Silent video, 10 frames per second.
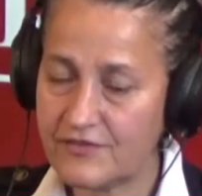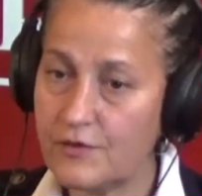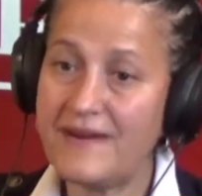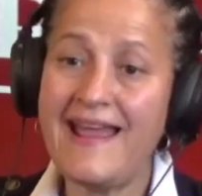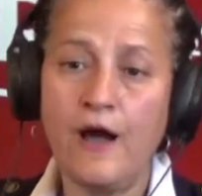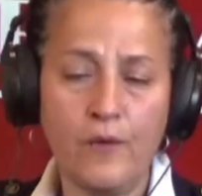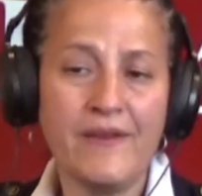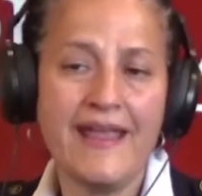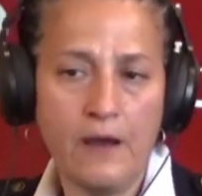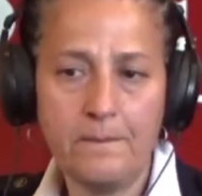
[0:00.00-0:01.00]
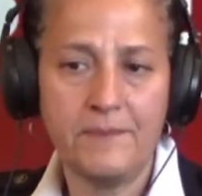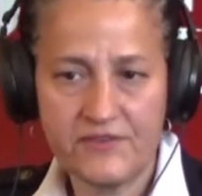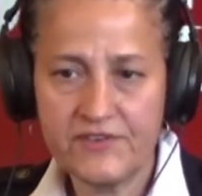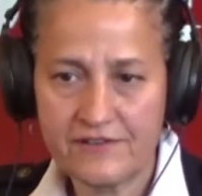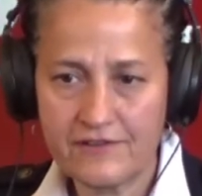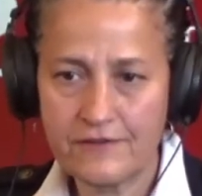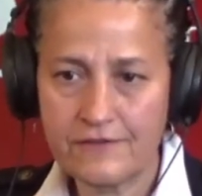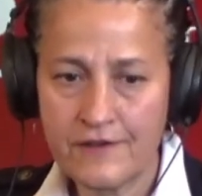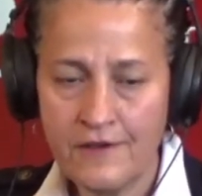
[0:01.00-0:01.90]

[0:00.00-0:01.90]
and how we help businesses.